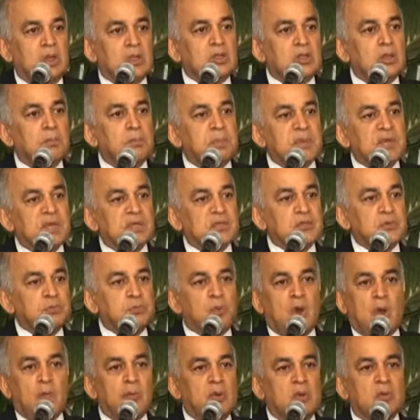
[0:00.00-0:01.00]
The biggest
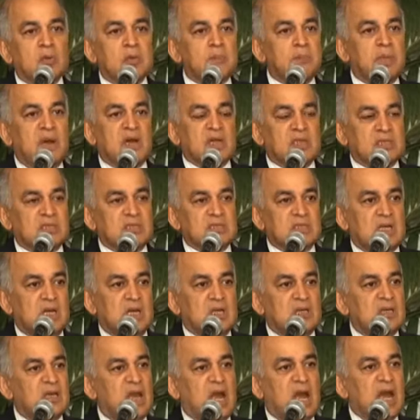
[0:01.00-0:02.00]
problem in
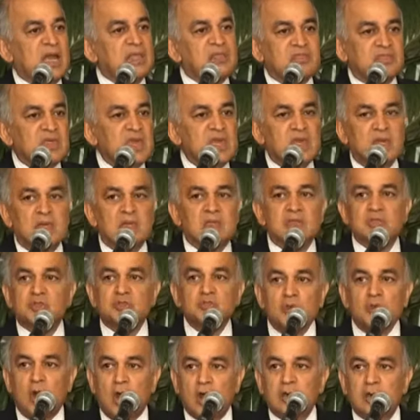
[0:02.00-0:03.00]
Pakistan, I think, is
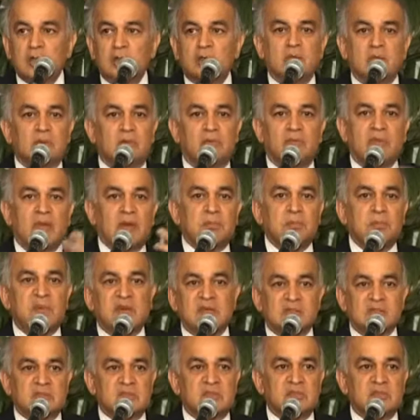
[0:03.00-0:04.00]
not that
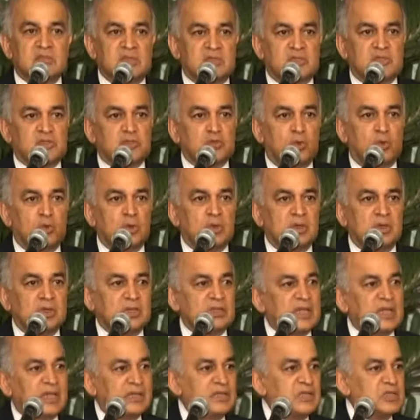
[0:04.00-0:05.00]
medicines are stolen
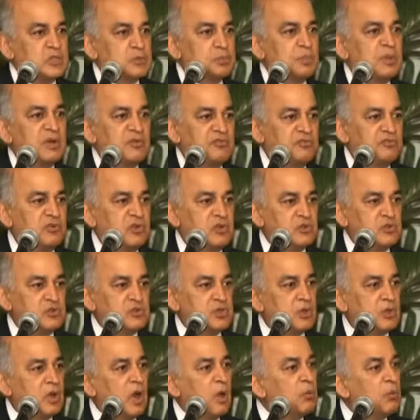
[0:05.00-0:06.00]
and that there's pilferage.
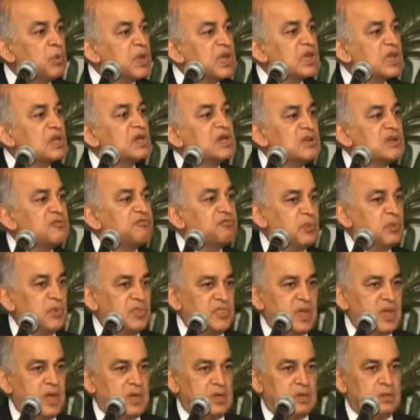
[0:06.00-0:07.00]
We can live with
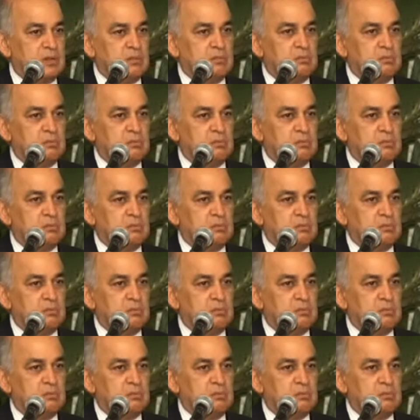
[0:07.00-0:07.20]
that.